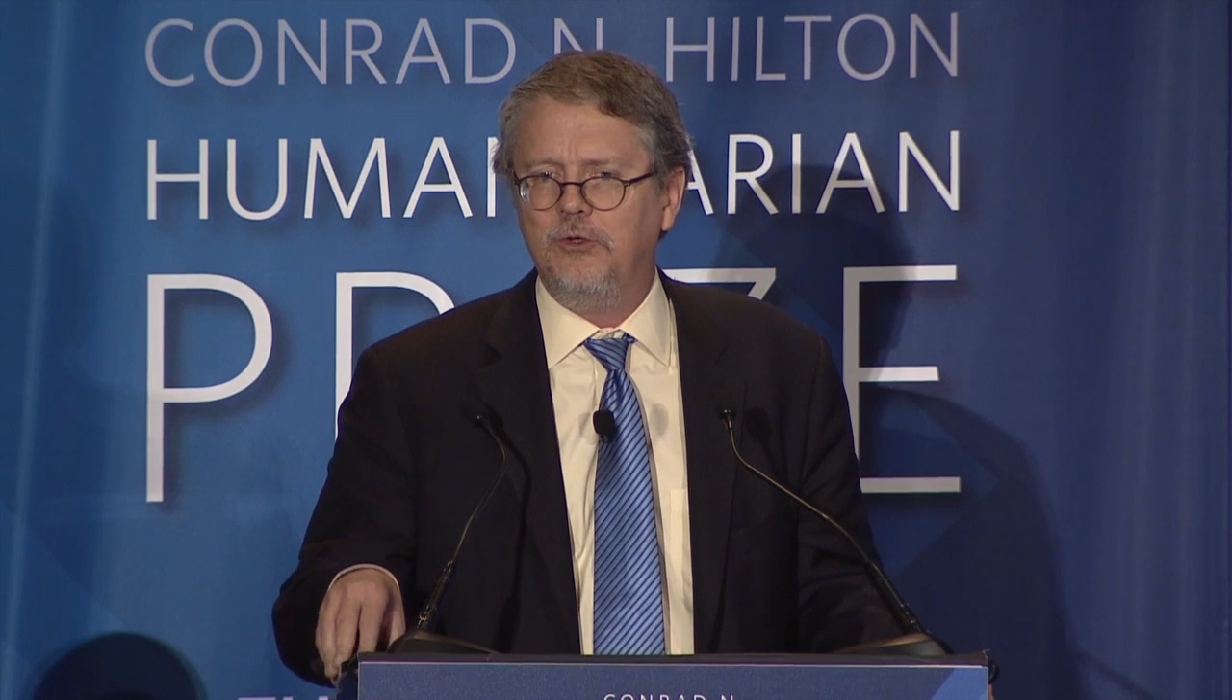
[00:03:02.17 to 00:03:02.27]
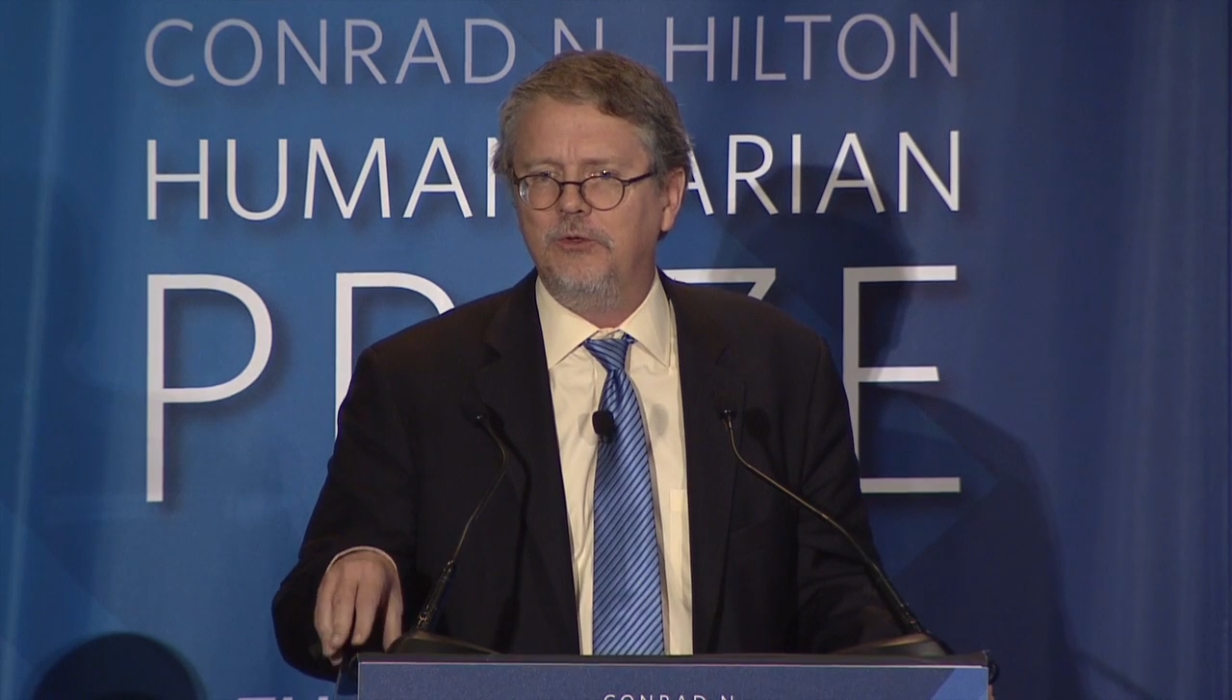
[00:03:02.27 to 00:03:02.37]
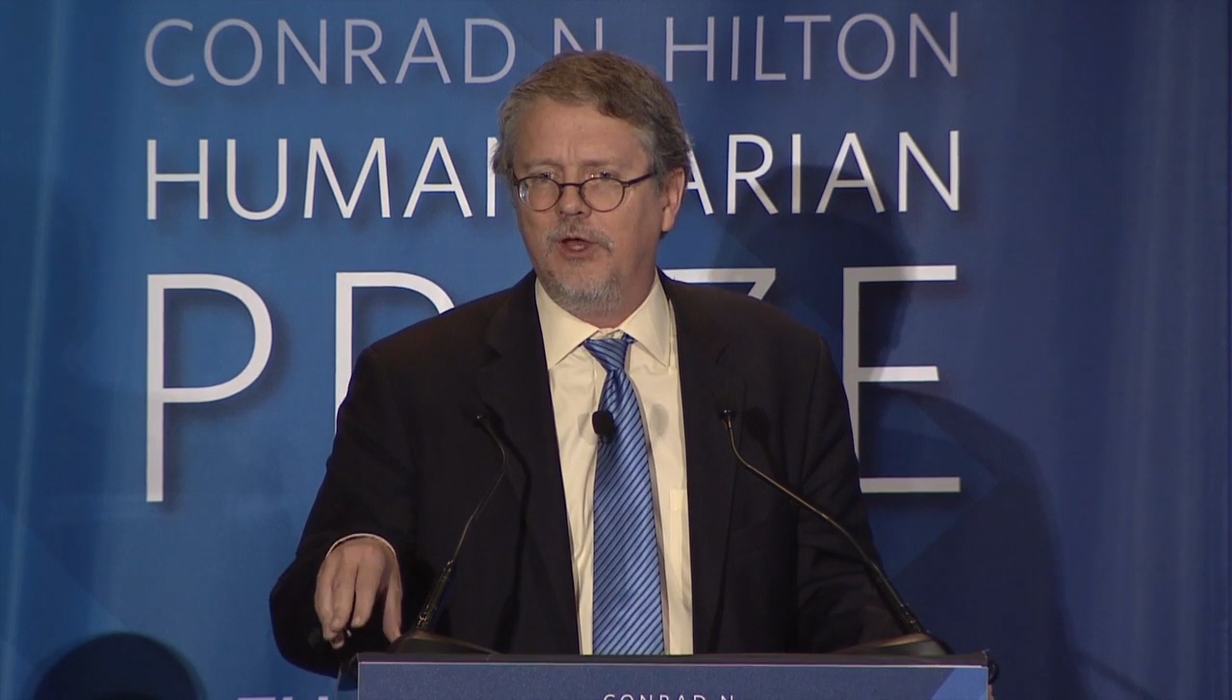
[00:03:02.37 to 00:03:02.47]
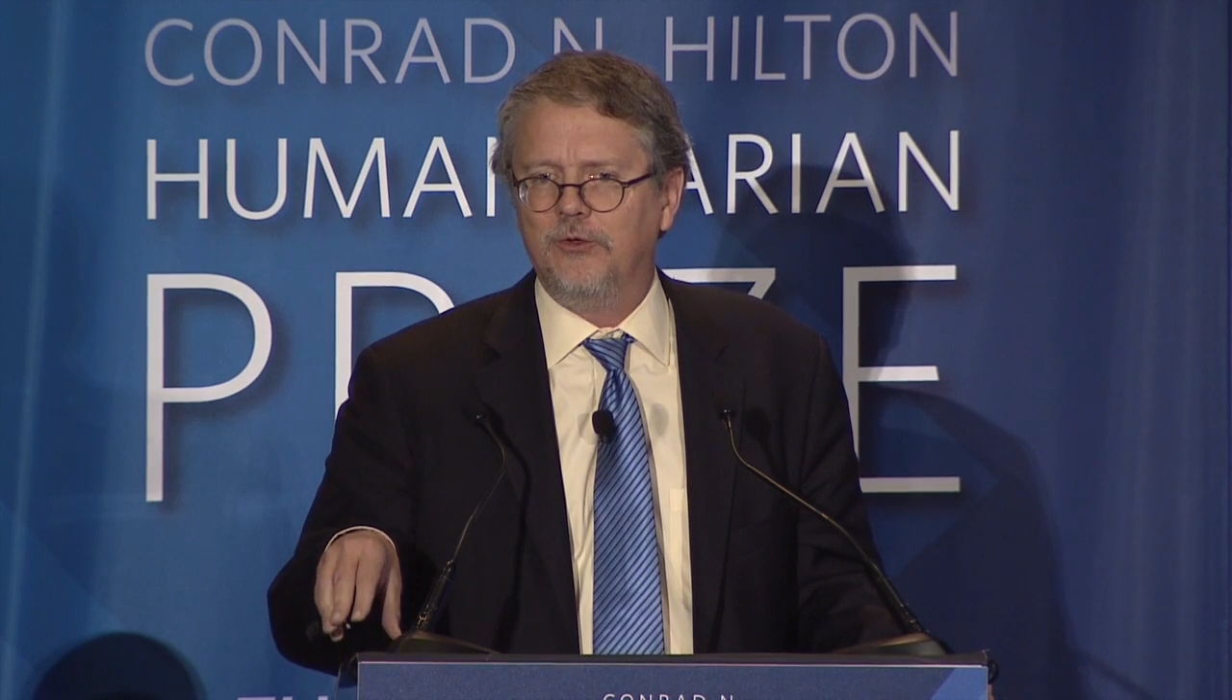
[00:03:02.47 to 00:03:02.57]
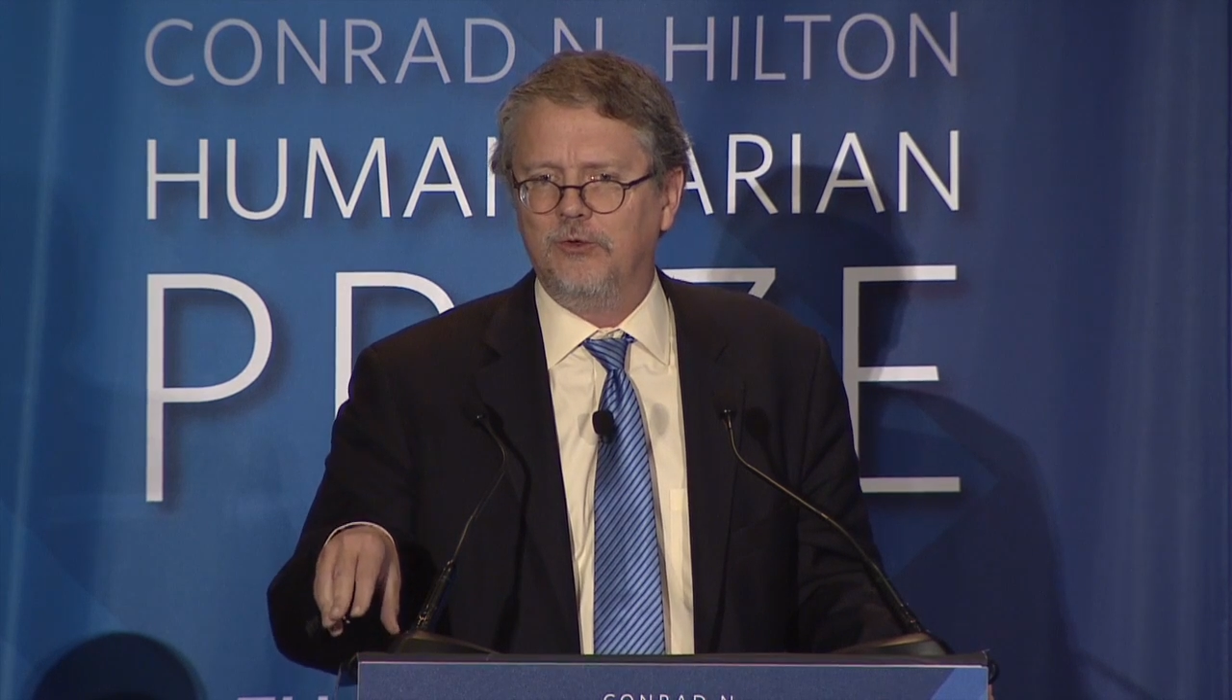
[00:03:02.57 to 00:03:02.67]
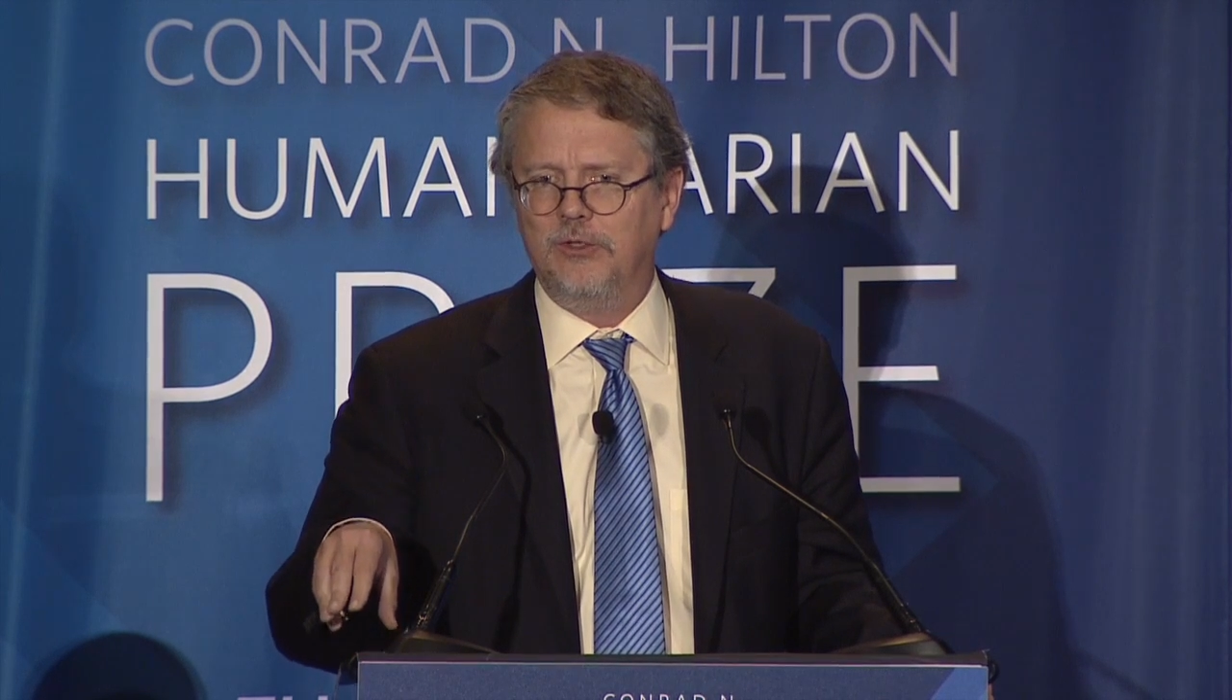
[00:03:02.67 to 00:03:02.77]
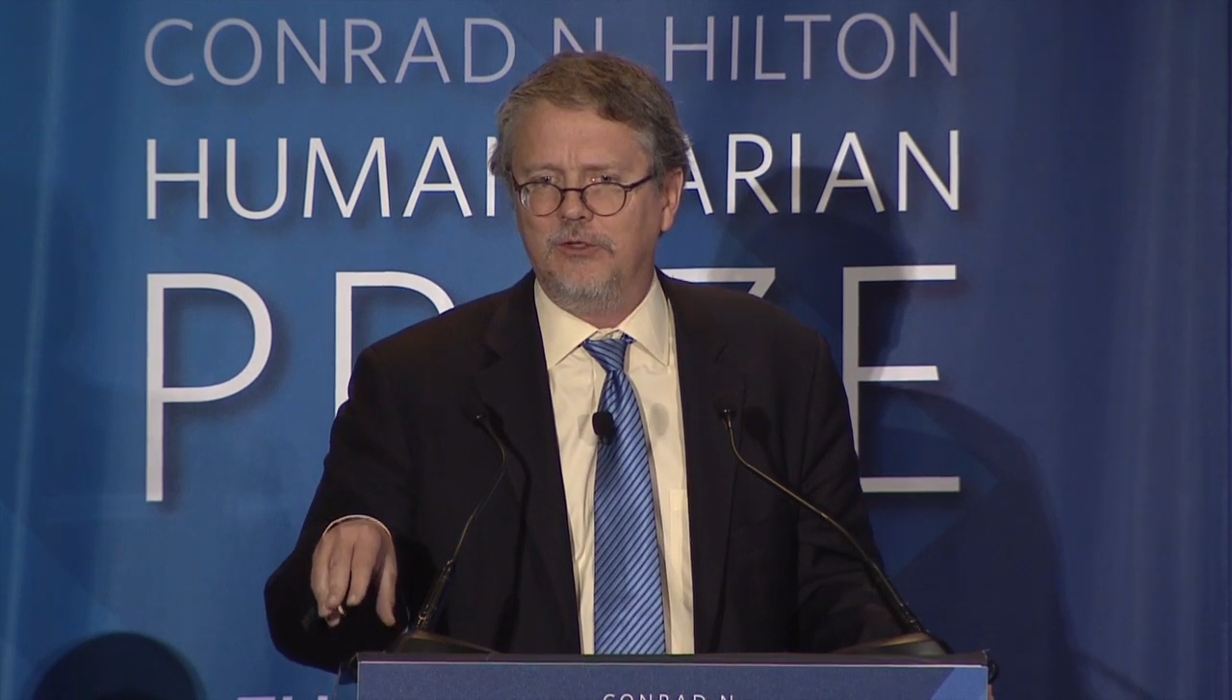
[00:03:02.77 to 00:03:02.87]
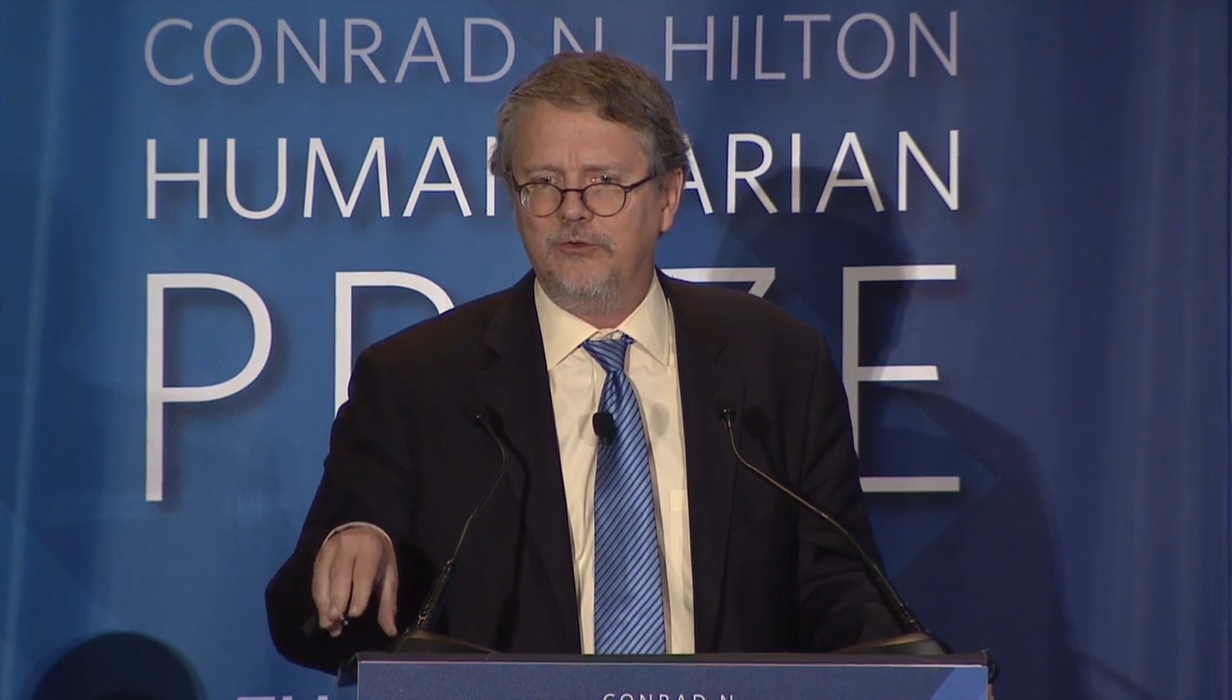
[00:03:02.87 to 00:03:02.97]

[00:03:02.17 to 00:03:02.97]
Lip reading: you not only